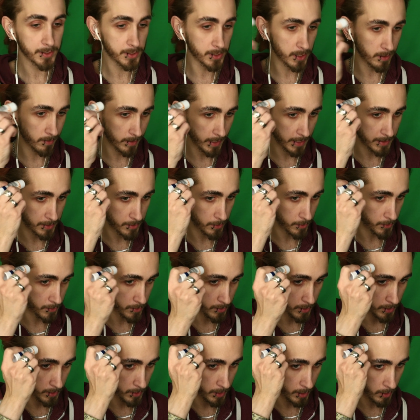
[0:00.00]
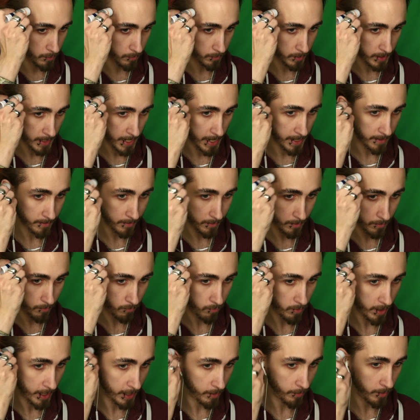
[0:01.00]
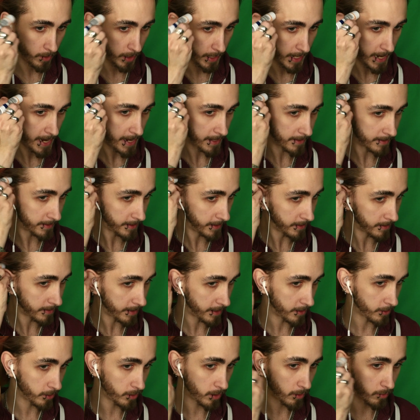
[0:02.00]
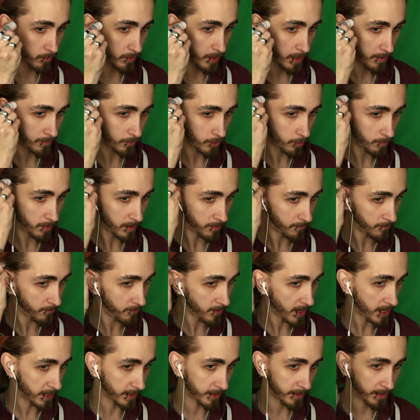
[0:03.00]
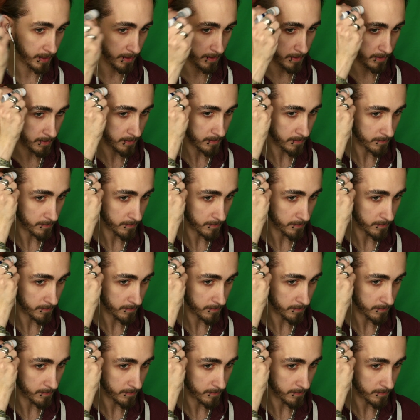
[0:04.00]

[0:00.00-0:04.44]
So let's just do that while we are at it. And you don't have to be very